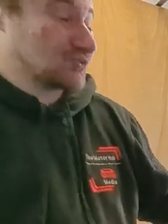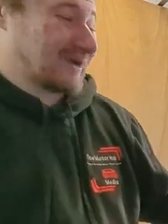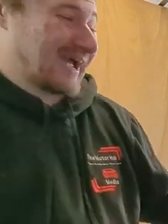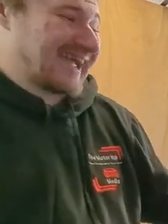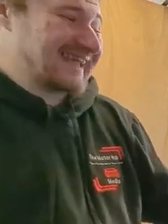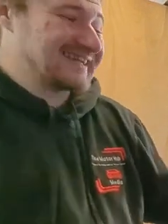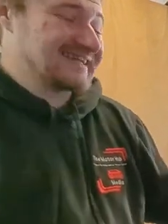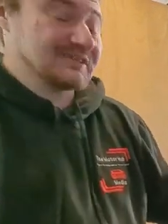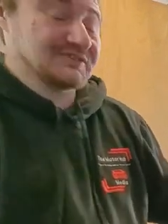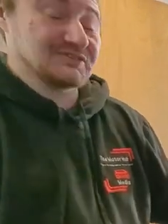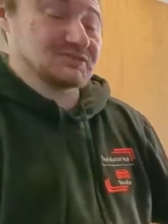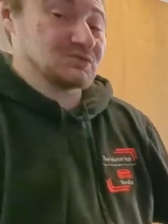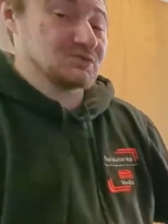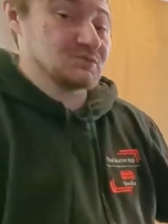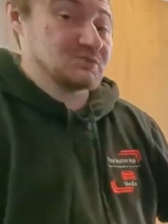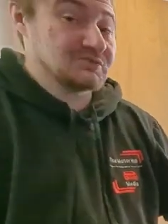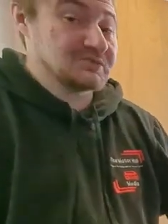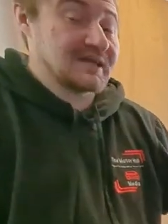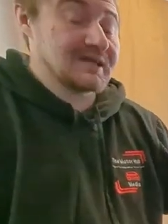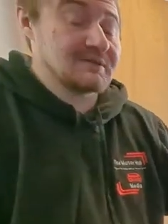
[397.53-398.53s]
or any at
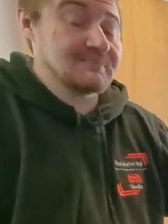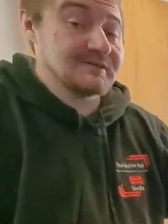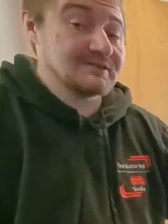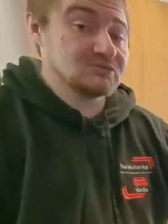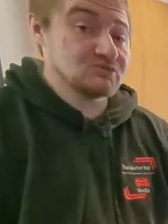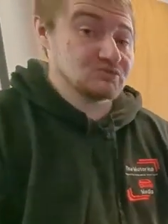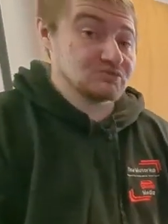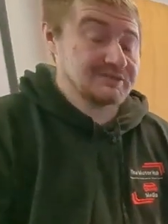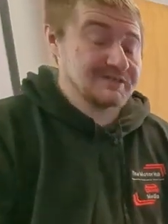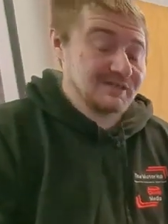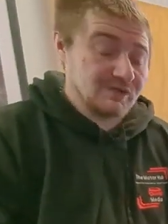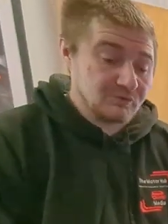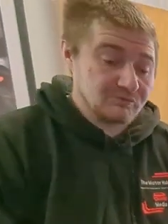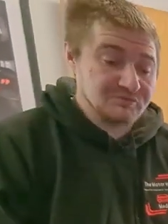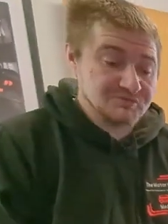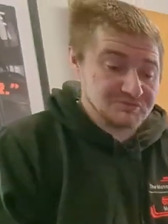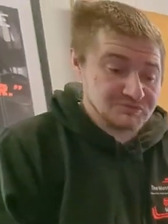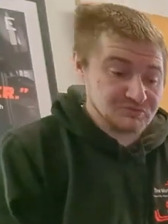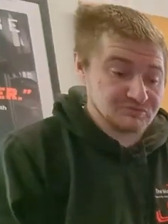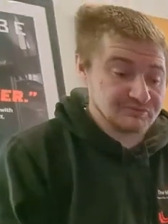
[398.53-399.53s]
all telemetry
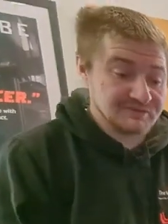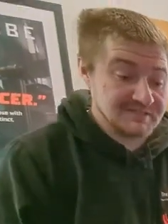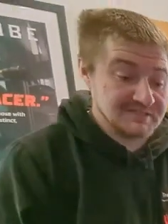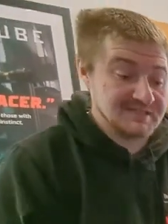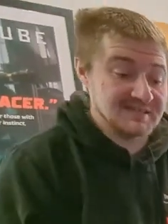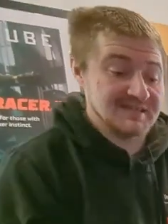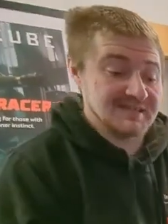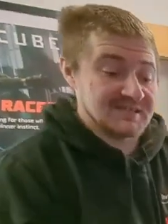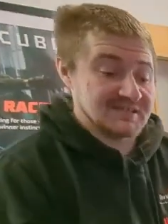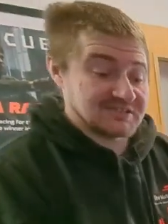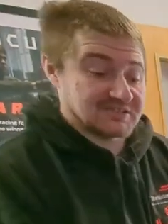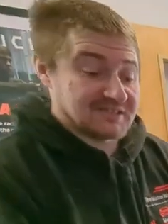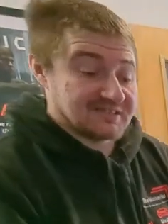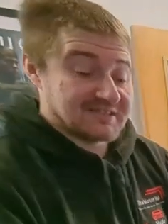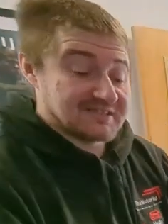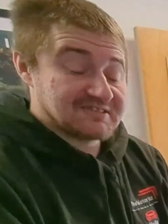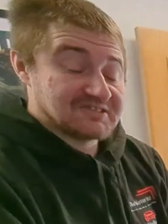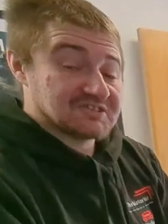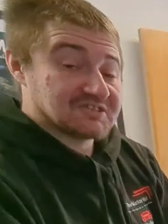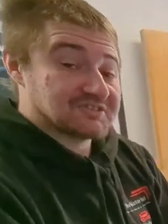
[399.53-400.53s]
on the screen. So
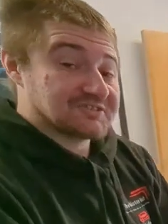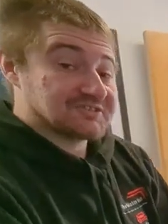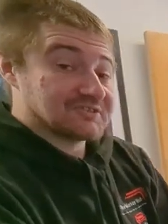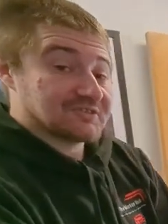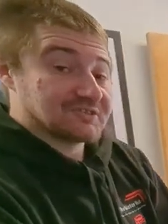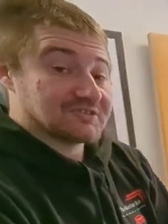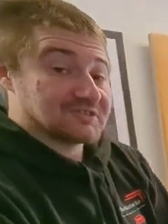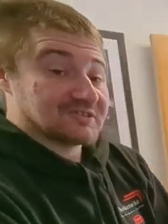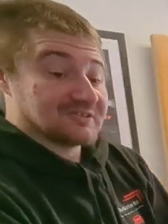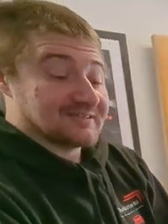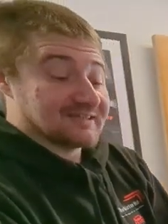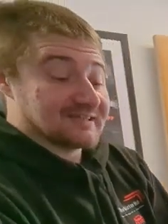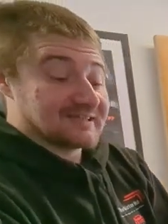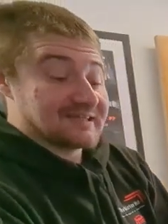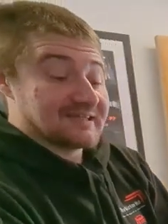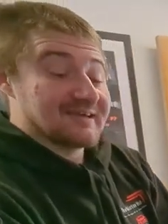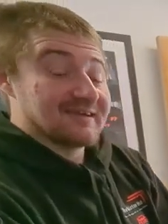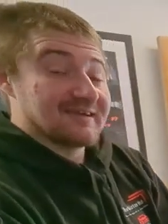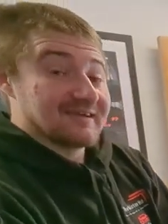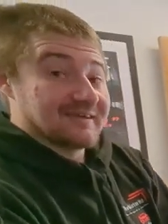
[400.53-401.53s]
this is certainly
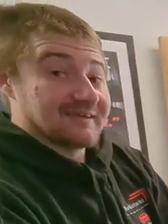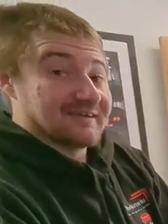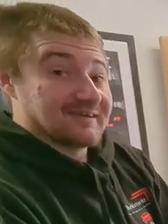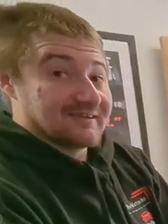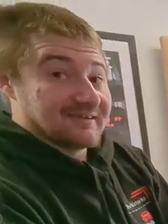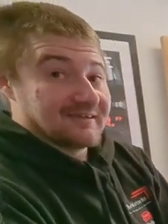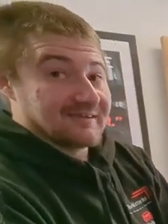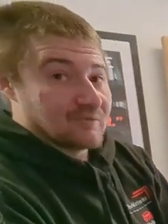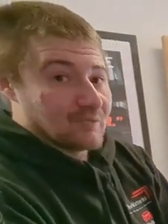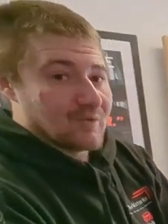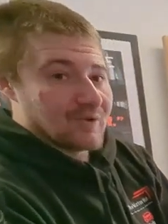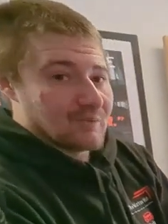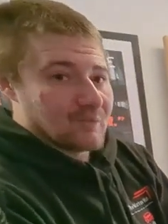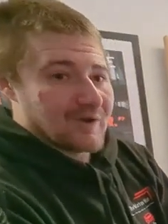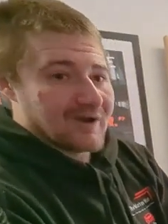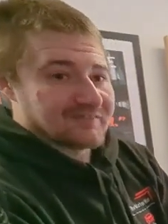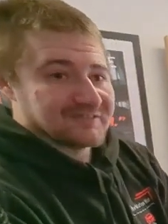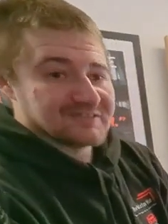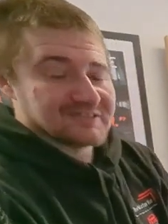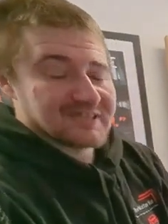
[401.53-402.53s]
where